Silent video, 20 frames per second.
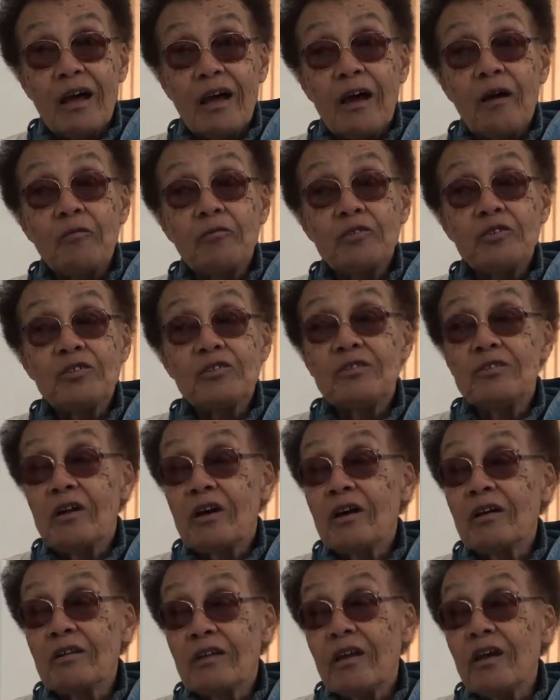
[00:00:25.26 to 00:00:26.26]
I was
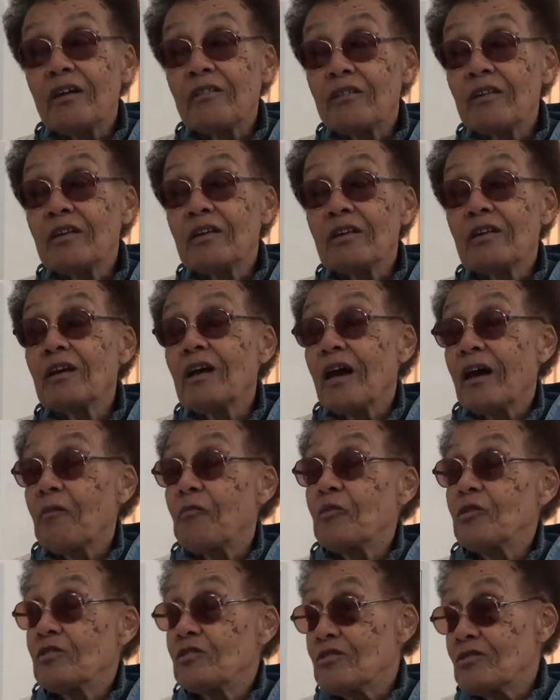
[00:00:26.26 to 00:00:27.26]
non-Catholic. I
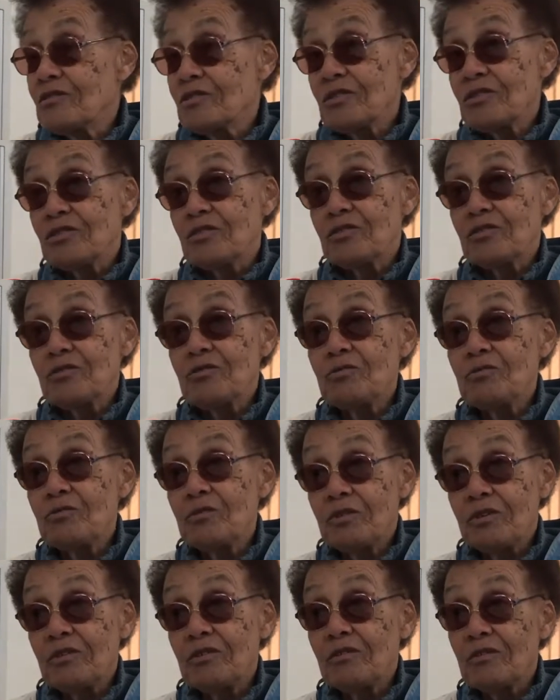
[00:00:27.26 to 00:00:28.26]
went to this school
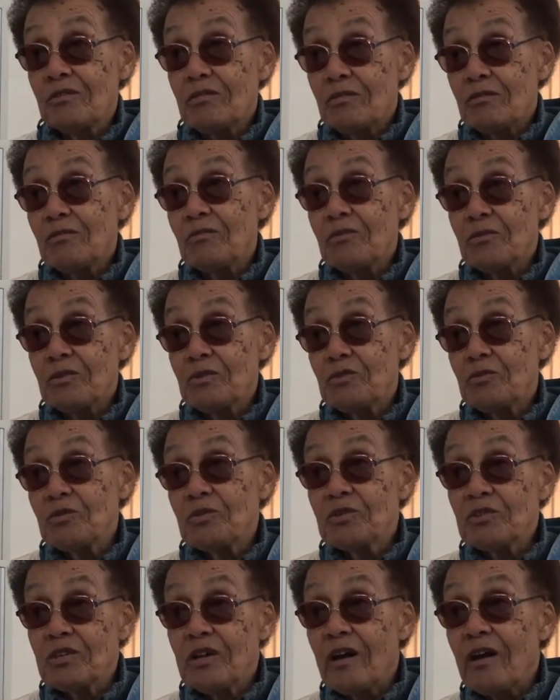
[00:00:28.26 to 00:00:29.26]
here, which
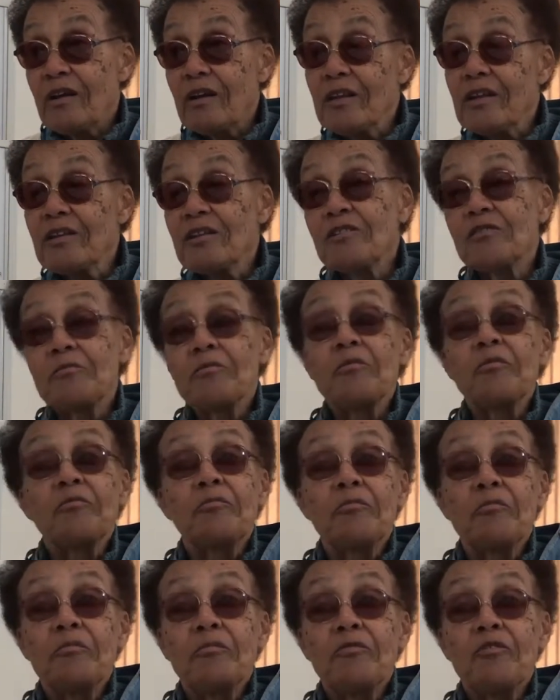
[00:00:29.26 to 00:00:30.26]
was Our Lady of
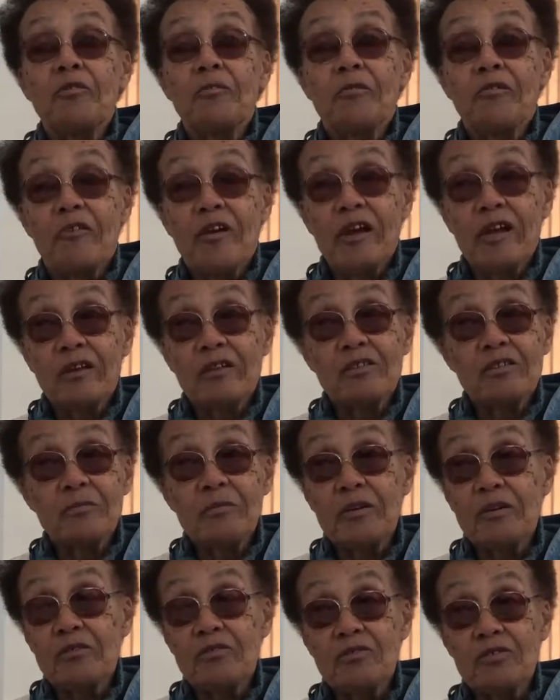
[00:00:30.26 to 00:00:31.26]
the Miraculous
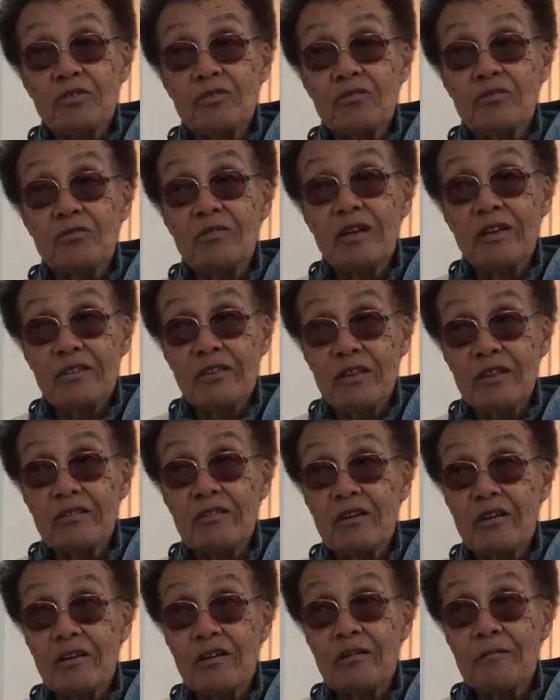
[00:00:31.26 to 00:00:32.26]
Medal School at that
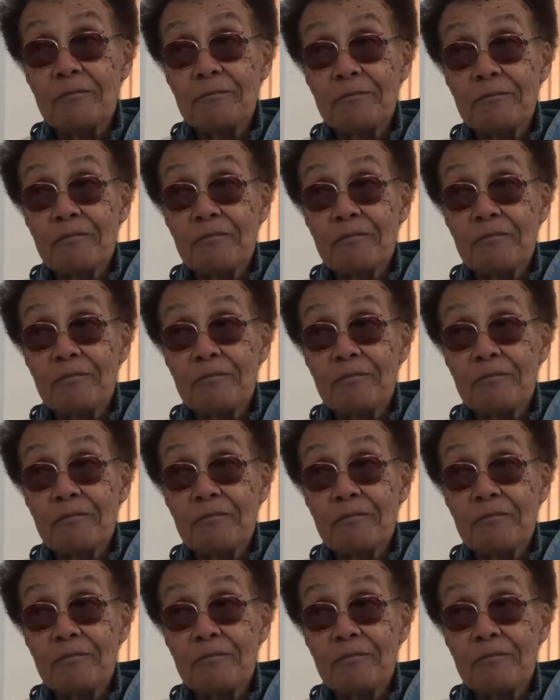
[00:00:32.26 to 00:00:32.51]
time.